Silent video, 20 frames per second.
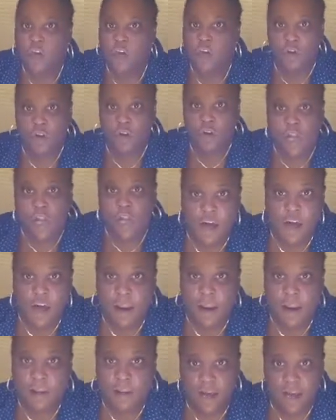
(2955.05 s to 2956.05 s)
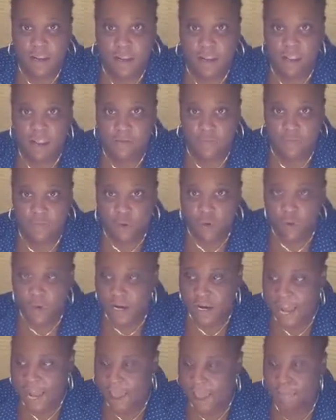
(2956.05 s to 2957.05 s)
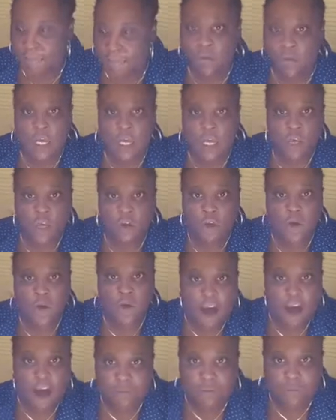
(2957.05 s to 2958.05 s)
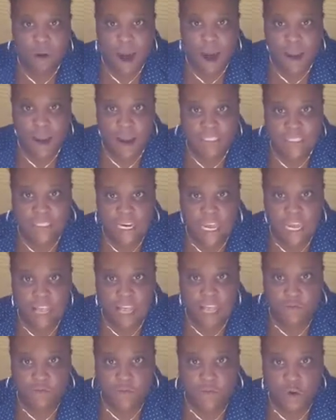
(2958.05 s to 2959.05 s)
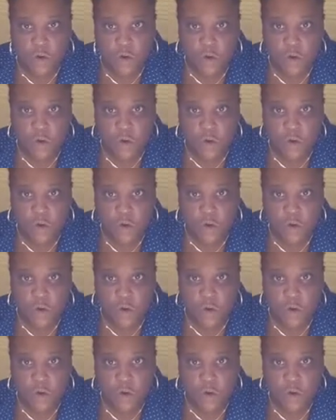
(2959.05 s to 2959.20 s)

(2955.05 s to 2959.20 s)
You look on the back of these food labels, you have products in these in